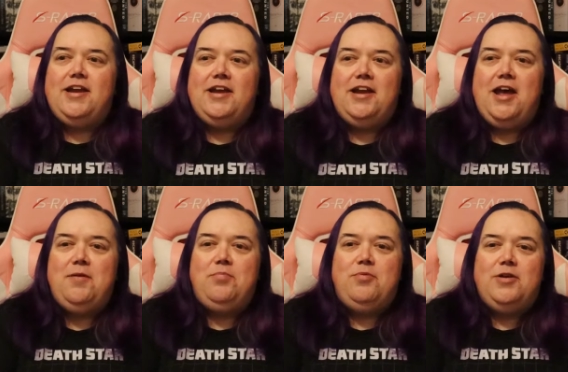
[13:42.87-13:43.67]

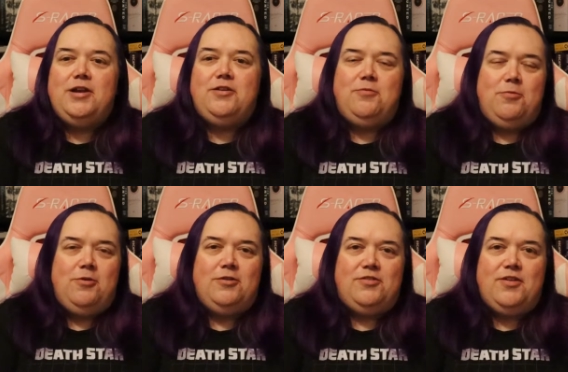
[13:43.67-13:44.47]
cannot put into
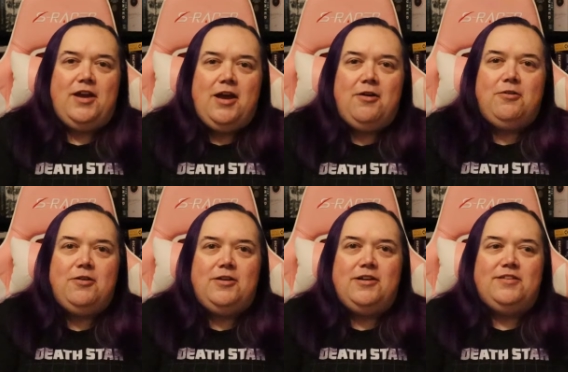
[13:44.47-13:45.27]
words like how
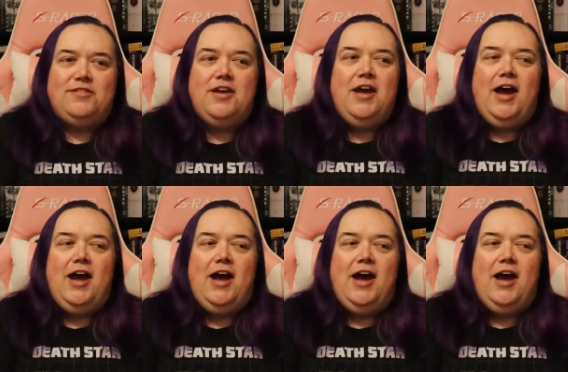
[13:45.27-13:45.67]
good it is.